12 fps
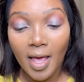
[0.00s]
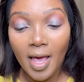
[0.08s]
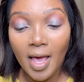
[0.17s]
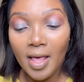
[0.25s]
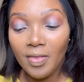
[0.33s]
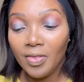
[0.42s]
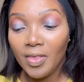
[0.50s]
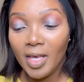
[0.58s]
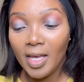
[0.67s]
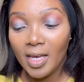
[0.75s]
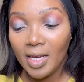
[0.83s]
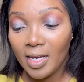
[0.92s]
And
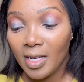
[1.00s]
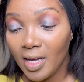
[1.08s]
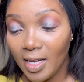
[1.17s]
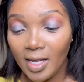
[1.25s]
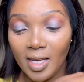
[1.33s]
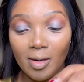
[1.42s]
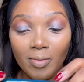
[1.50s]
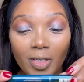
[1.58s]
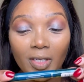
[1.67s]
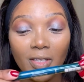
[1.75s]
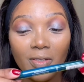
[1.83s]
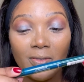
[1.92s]
then I'm
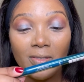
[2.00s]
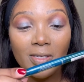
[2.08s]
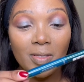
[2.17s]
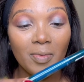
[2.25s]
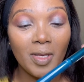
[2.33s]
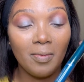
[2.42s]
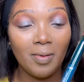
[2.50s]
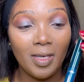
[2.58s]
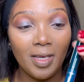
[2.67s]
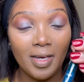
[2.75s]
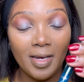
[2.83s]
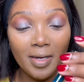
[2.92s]
gonna use this baby
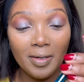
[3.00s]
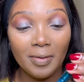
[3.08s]
here